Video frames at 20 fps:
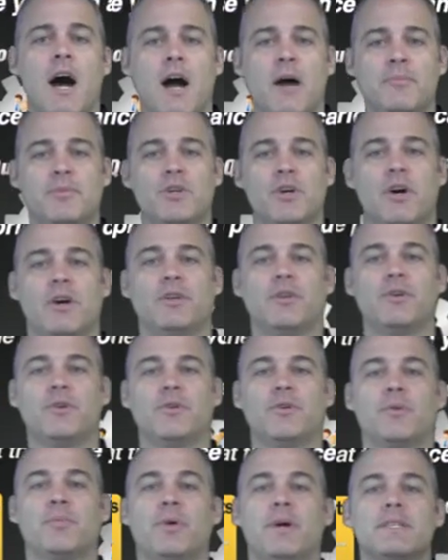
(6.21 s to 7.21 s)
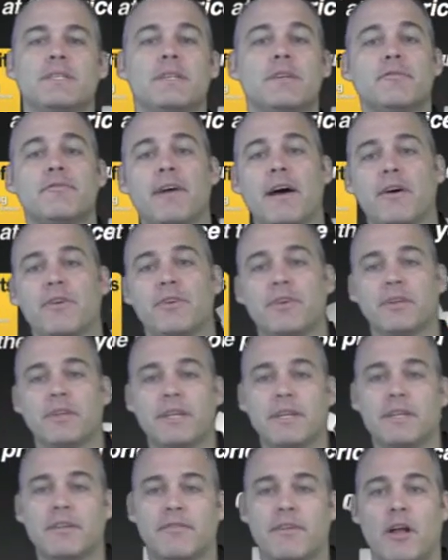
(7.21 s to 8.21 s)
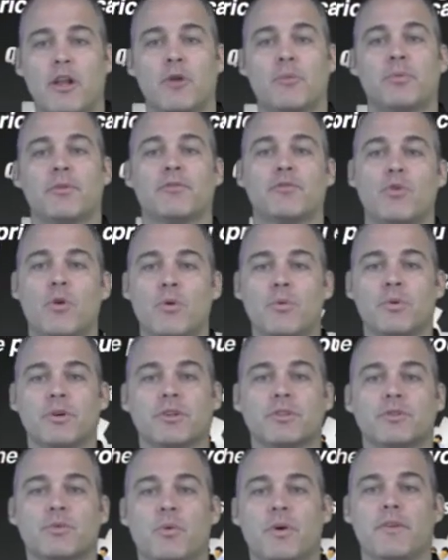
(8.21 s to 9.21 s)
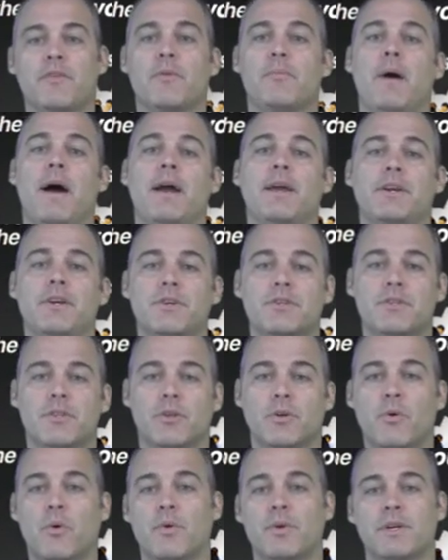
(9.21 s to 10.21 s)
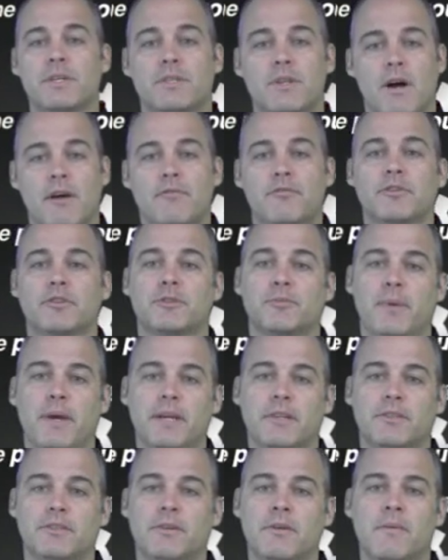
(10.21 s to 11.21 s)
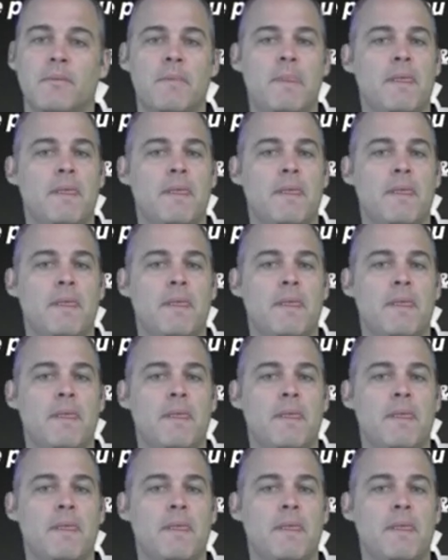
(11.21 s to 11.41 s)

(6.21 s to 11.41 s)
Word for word: I'm John Lewe, the president, founder, and lead developer of QuoteWerks, one of the pioneers of the quoting software space.